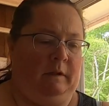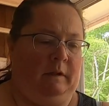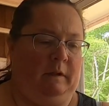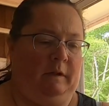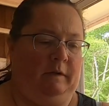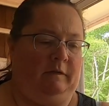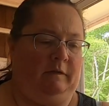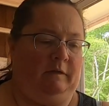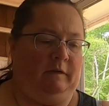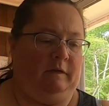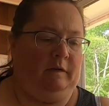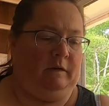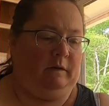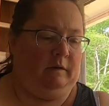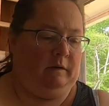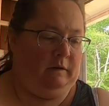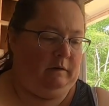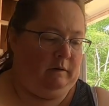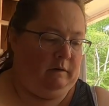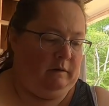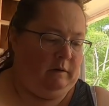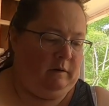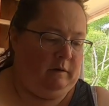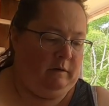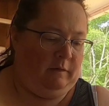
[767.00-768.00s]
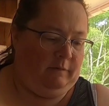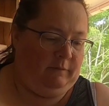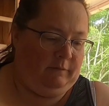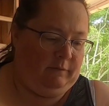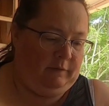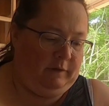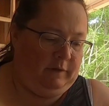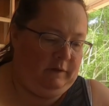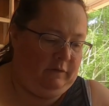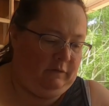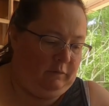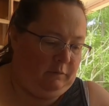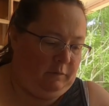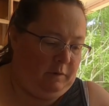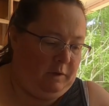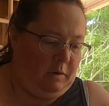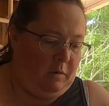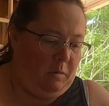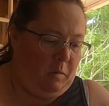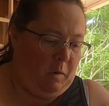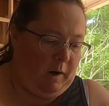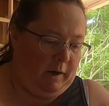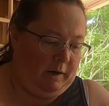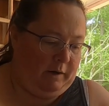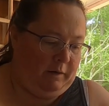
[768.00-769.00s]
Let's see, fleece
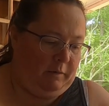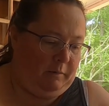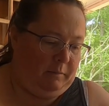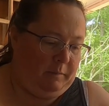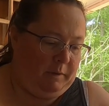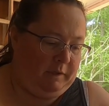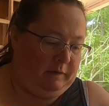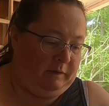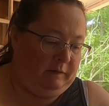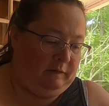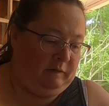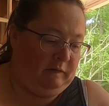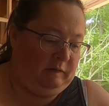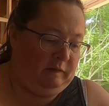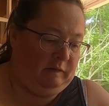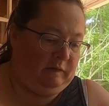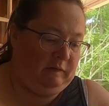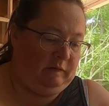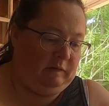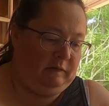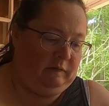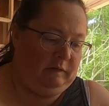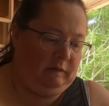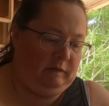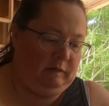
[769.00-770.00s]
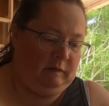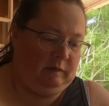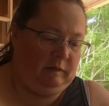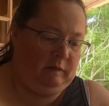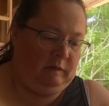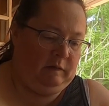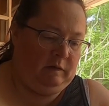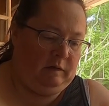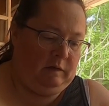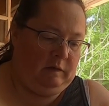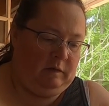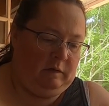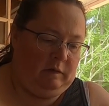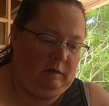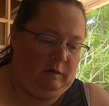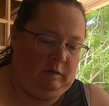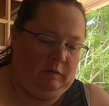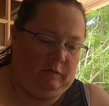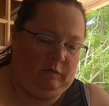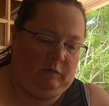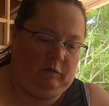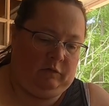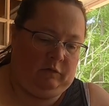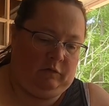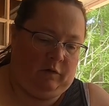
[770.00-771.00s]
requirements,
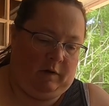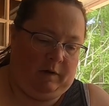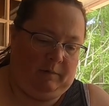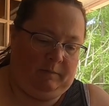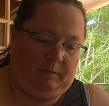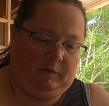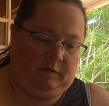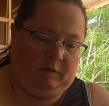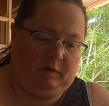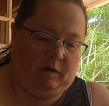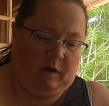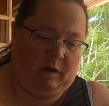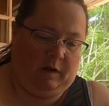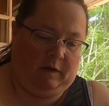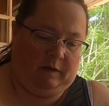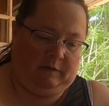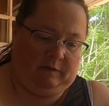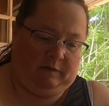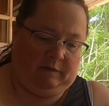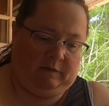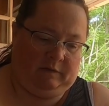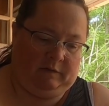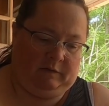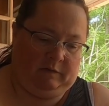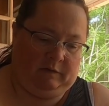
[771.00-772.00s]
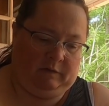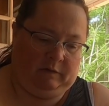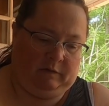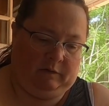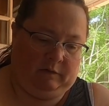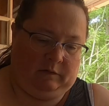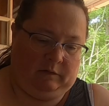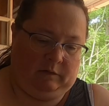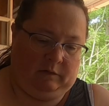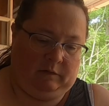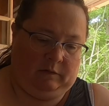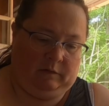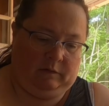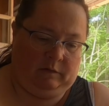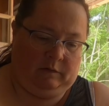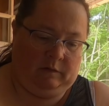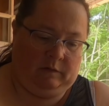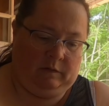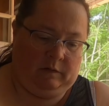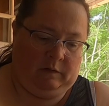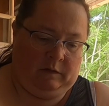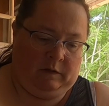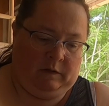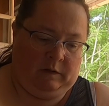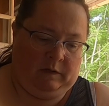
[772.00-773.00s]
stripes, dots.
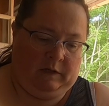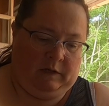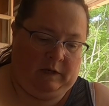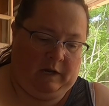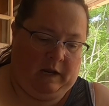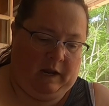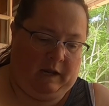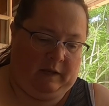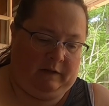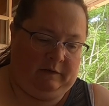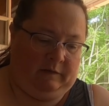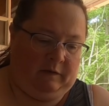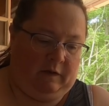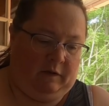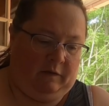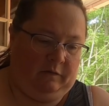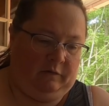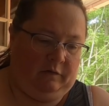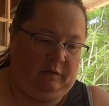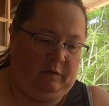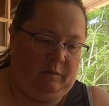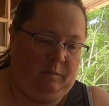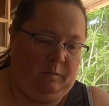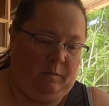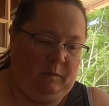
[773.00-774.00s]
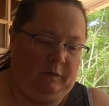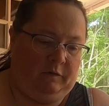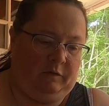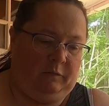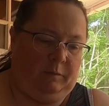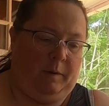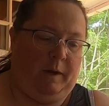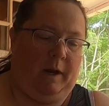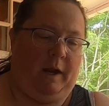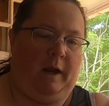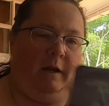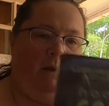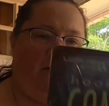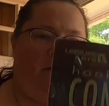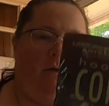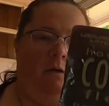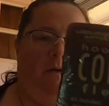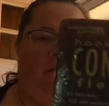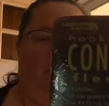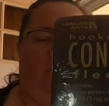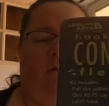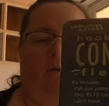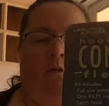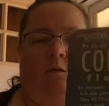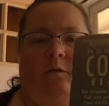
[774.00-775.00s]
Yeah, it tells you which pattern,
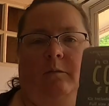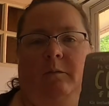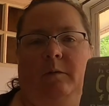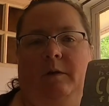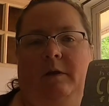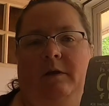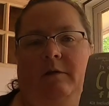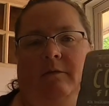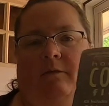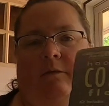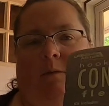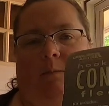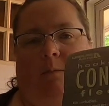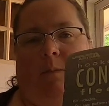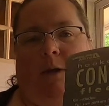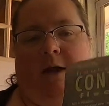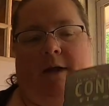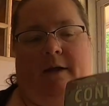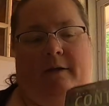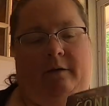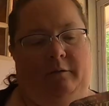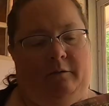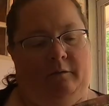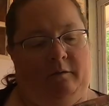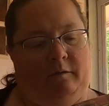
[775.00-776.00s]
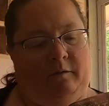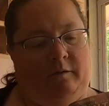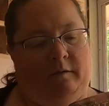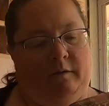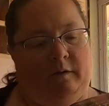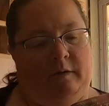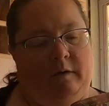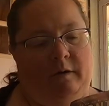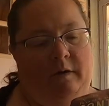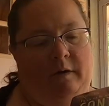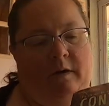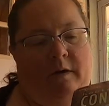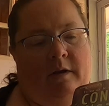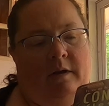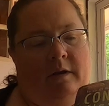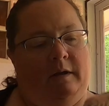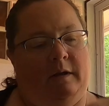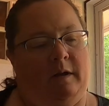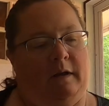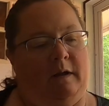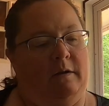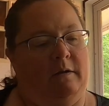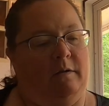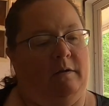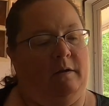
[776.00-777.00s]
because there's 3 different patterns
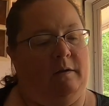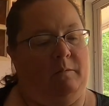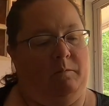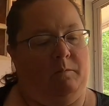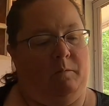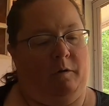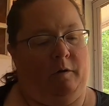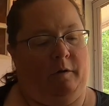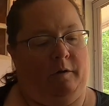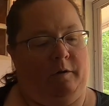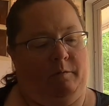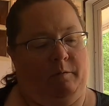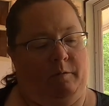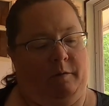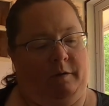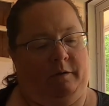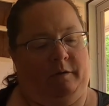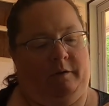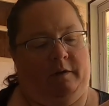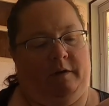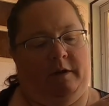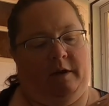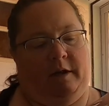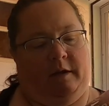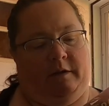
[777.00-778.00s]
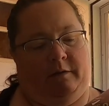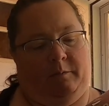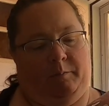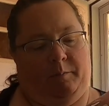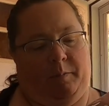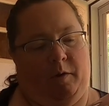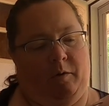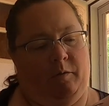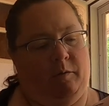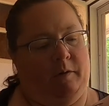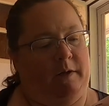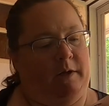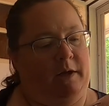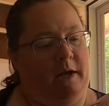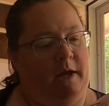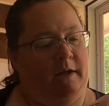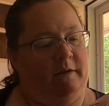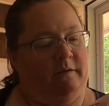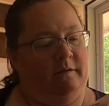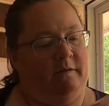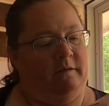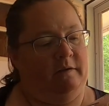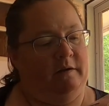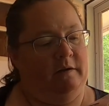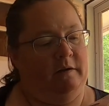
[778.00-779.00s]
that you can work with. You got the polka
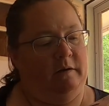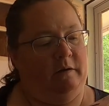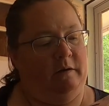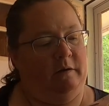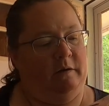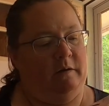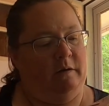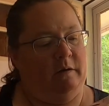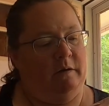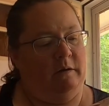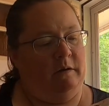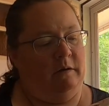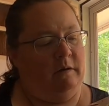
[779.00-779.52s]
dots here.